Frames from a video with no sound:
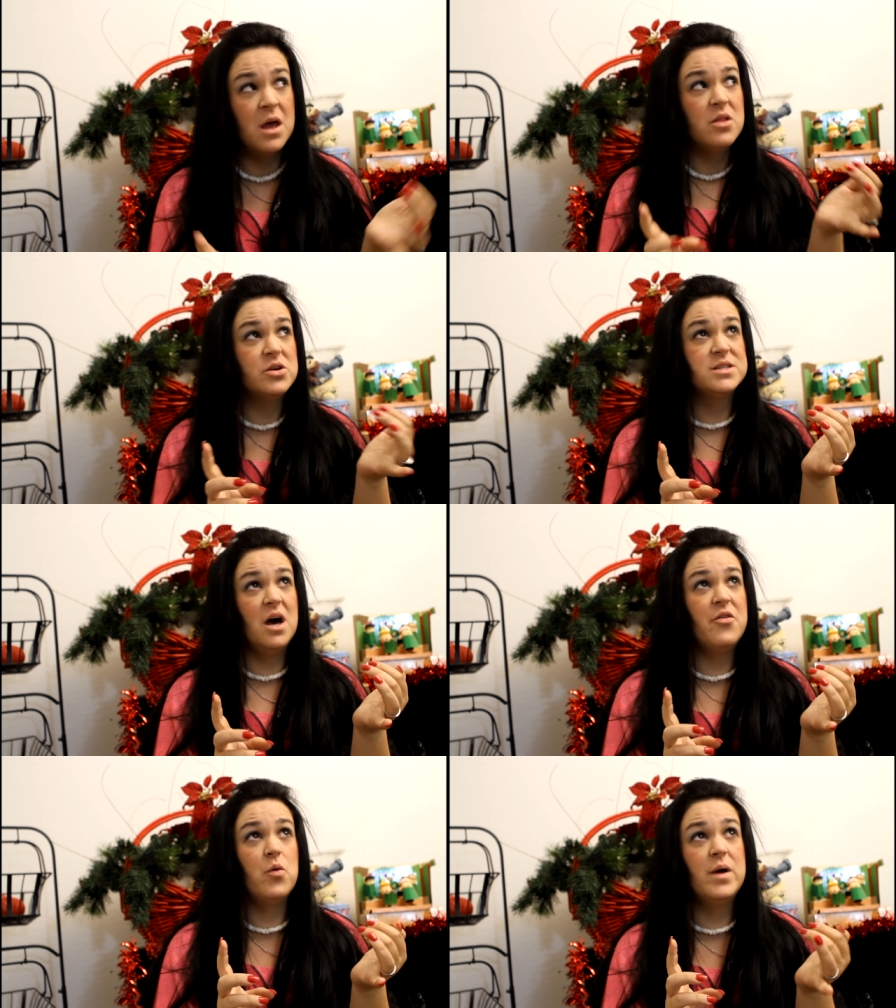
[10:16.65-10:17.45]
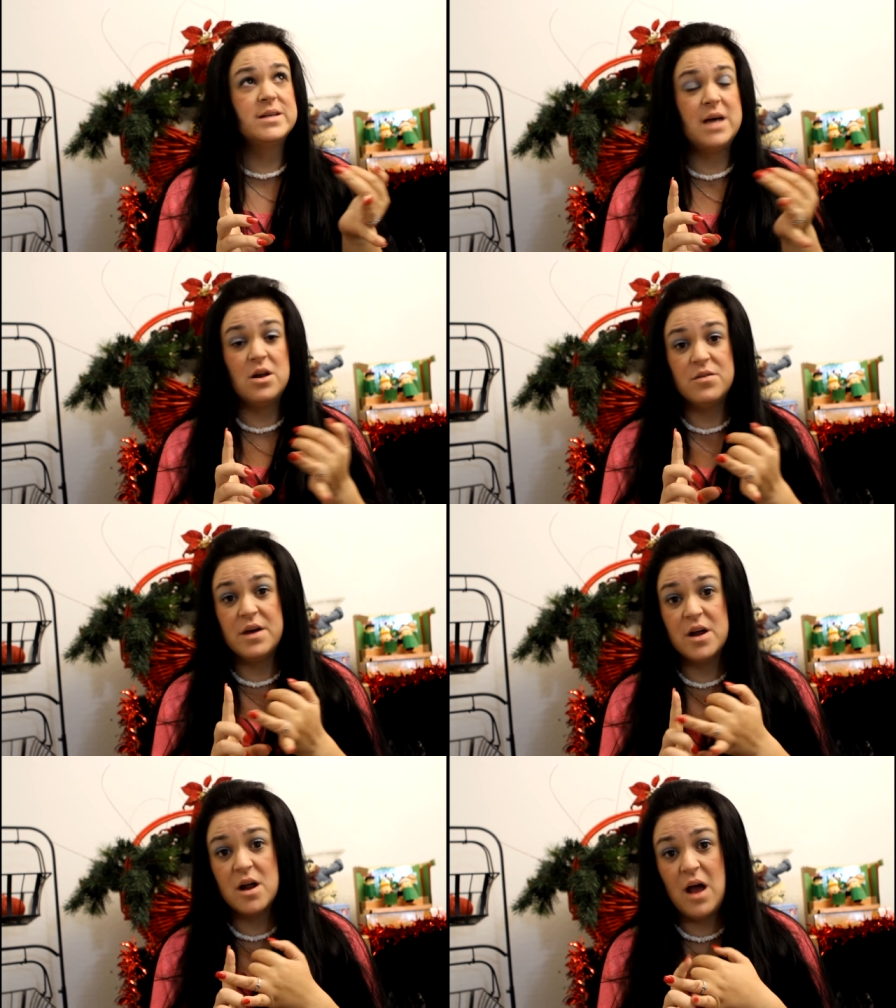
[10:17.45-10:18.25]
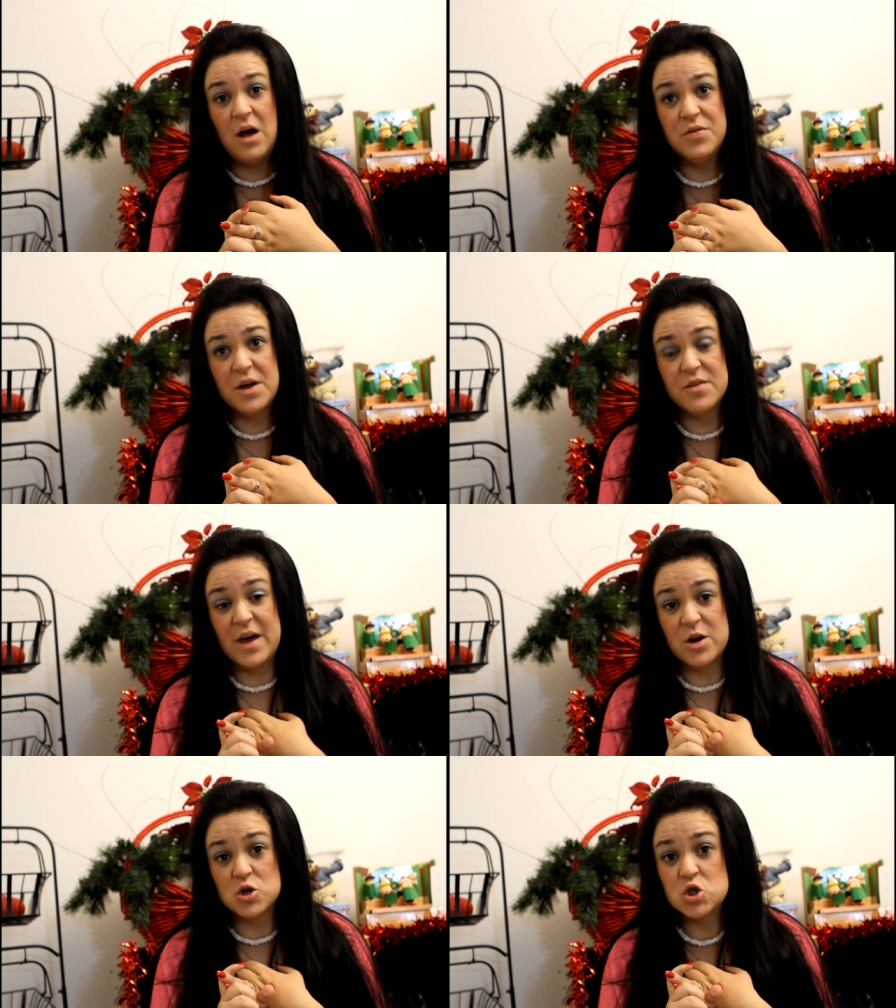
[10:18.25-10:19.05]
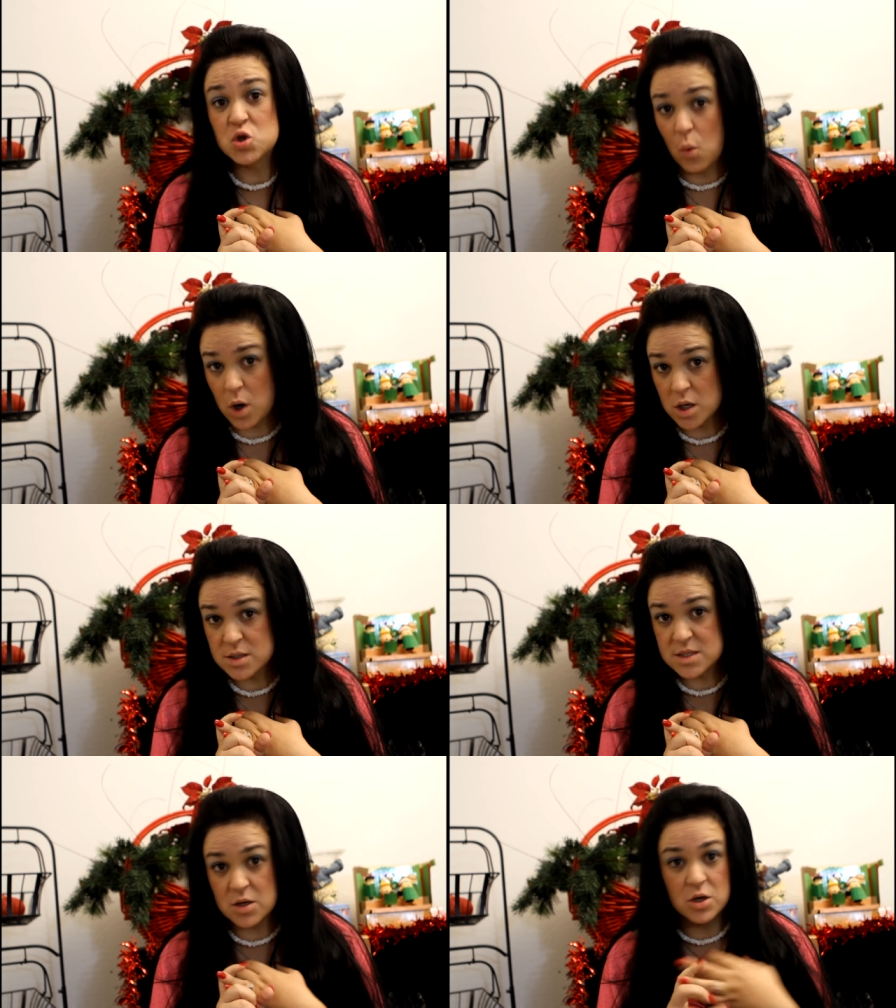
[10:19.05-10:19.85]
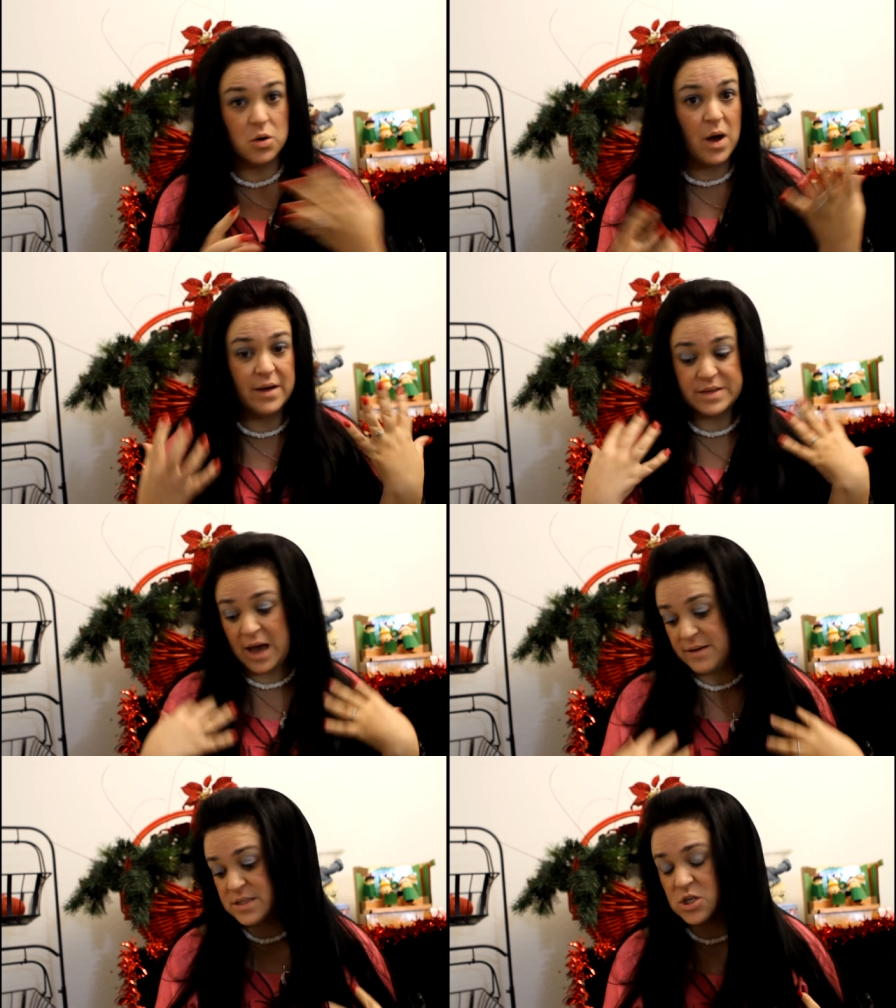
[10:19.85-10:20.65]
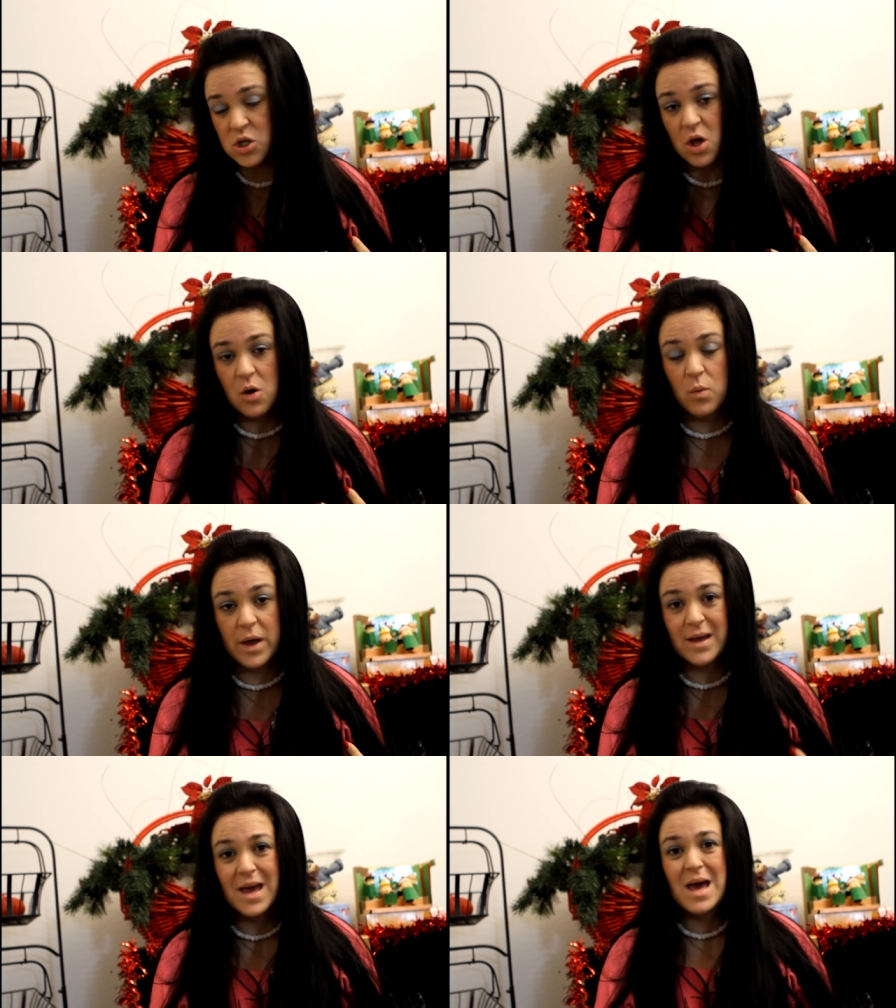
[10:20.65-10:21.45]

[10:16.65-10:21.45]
There's other wigs out of there out there that are short, so you don't have to have such a long wig,